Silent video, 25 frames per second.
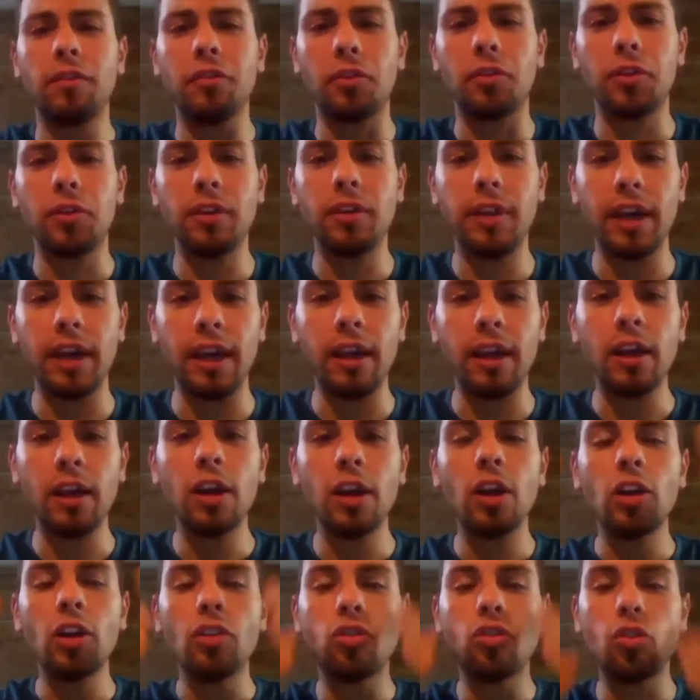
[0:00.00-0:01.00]
your day
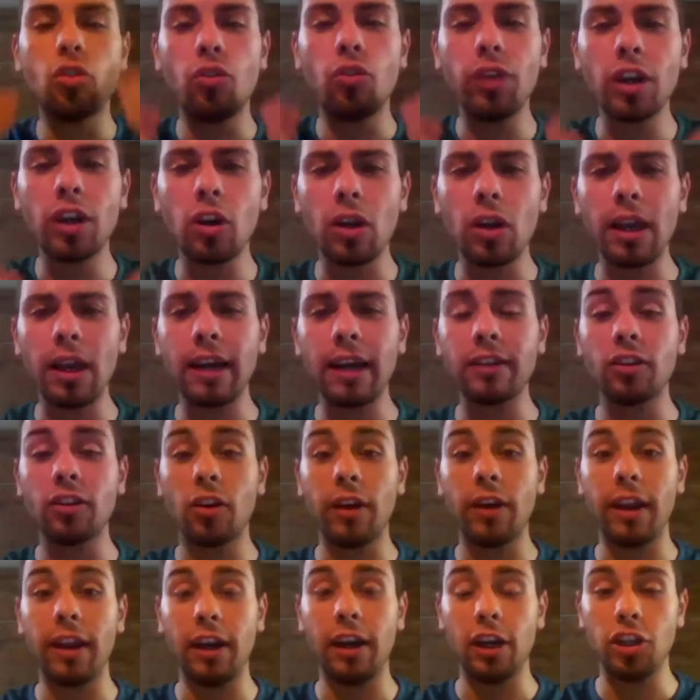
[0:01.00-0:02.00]
to recollect your
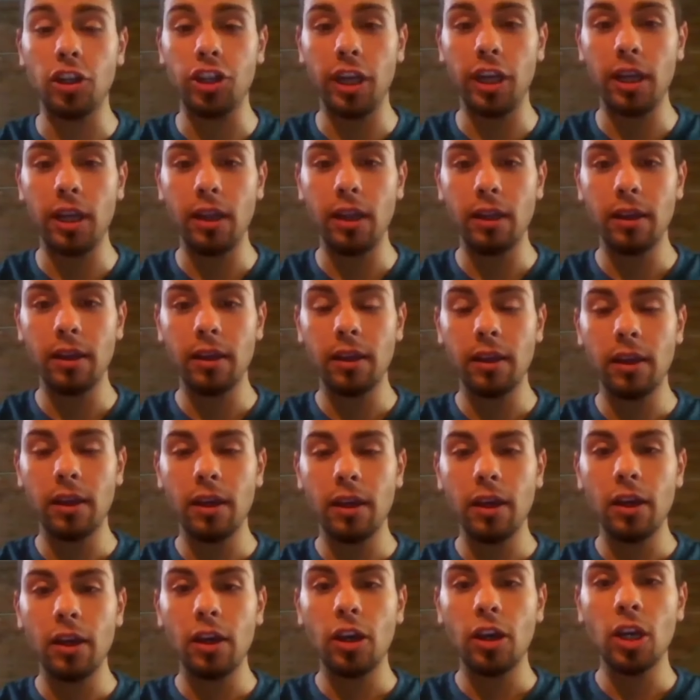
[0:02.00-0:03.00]
energy
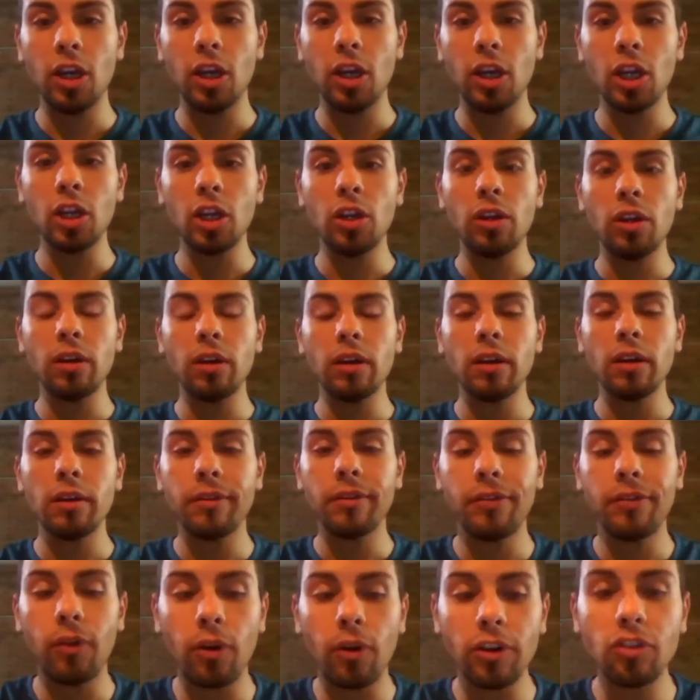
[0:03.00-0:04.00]

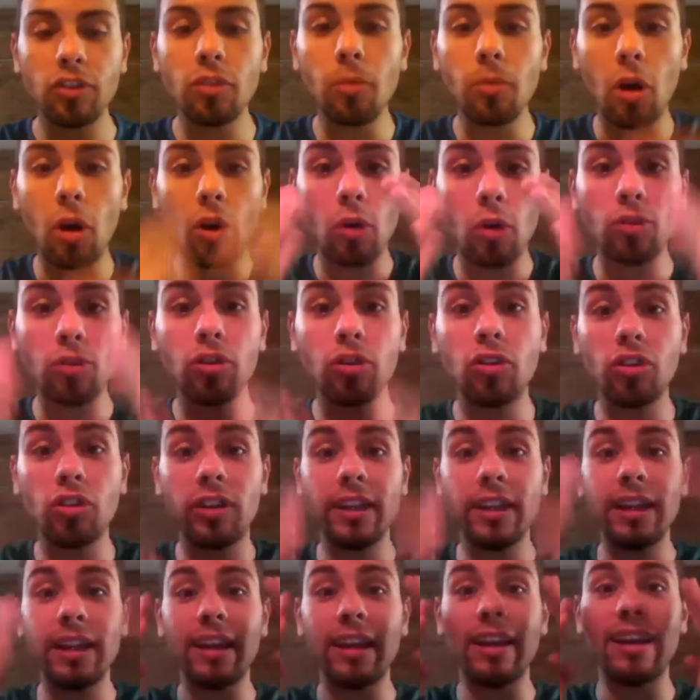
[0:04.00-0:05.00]
for tomorrow to do
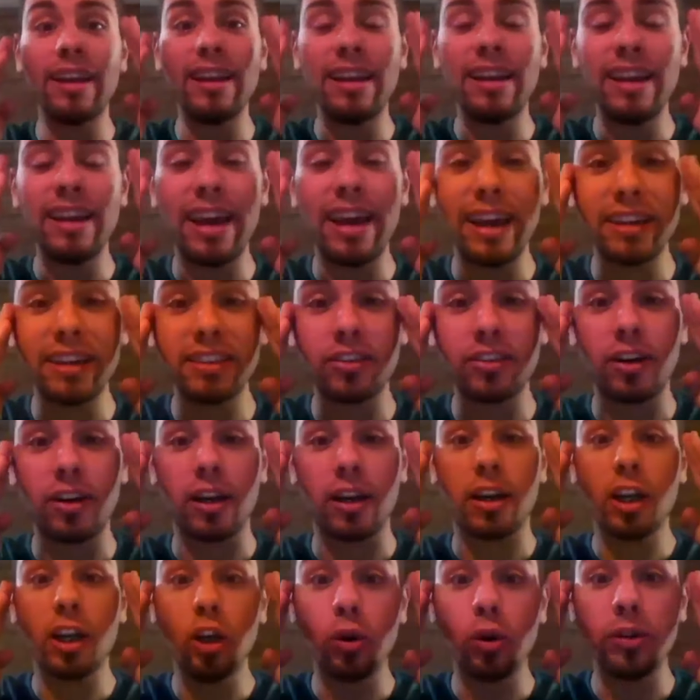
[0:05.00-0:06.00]
the
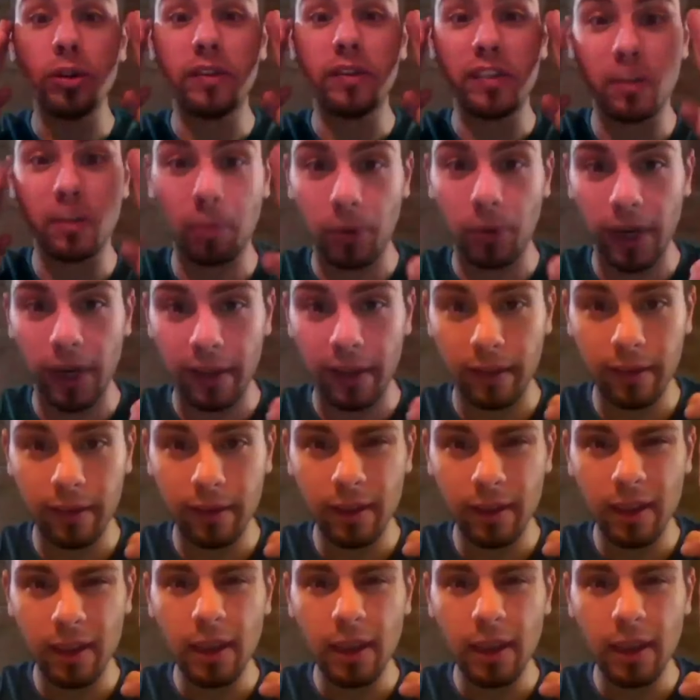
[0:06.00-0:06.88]
extra good sprint.